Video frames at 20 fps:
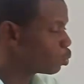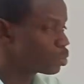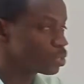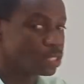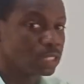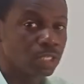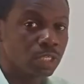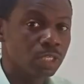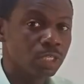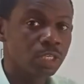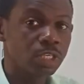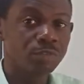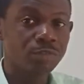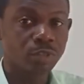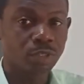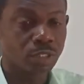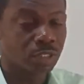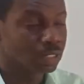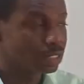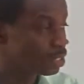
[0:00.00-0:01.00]
you see
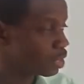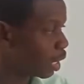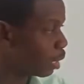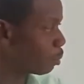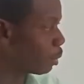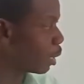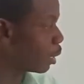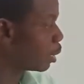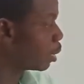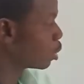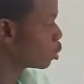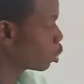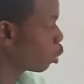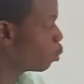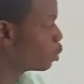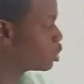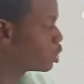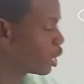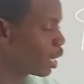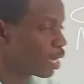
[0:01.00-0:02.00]
even on grammar. So
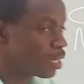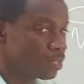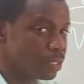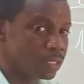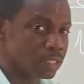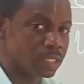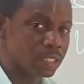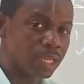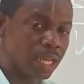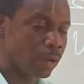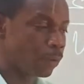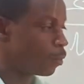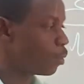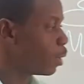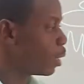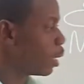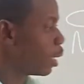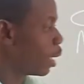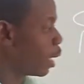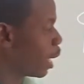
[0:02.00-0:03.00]
we check this. Now
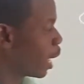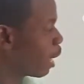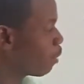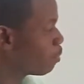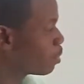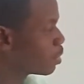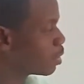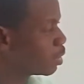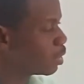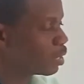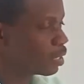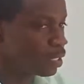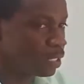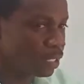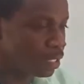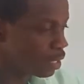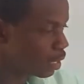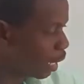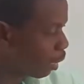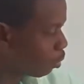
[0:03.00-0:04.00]
everything
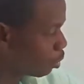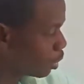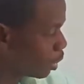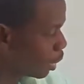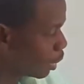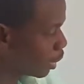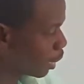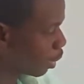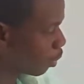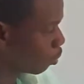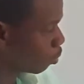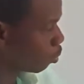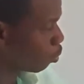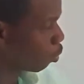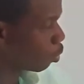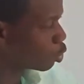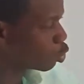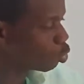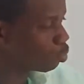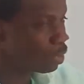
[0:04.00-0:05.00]
down here now,
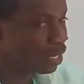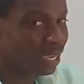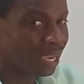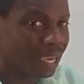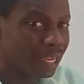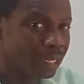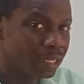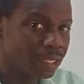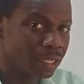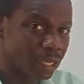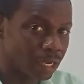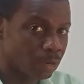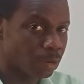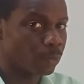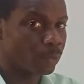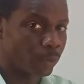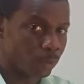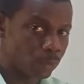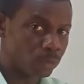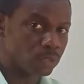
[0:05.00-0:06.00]
once you make any error,
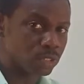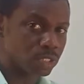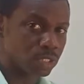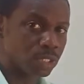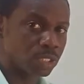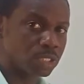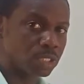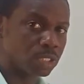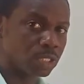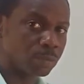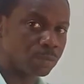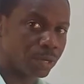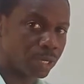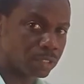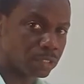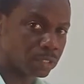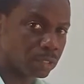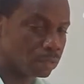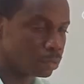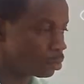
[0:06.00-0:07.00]
we're going to see it in the
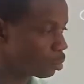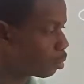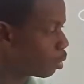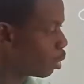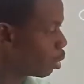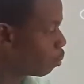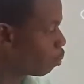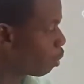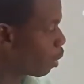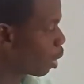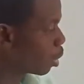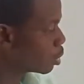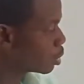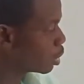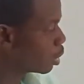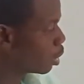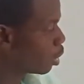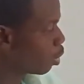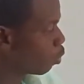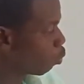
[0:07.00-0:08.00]
practical
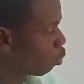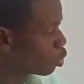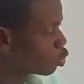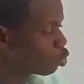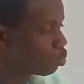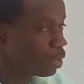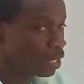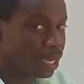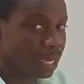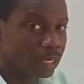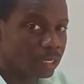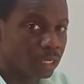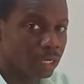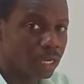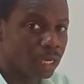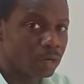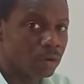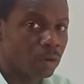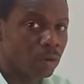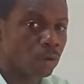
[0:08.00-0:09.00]
part. Once you make any
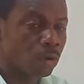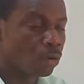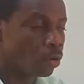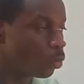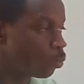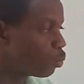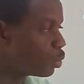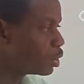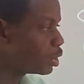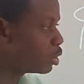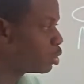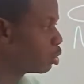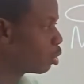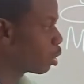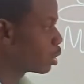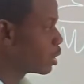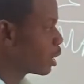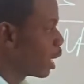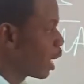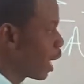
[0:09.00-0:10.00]
error, we
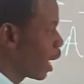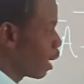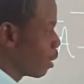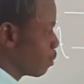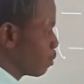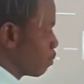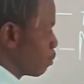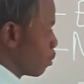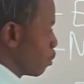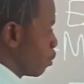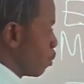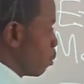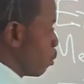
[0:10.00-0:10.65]
deduct half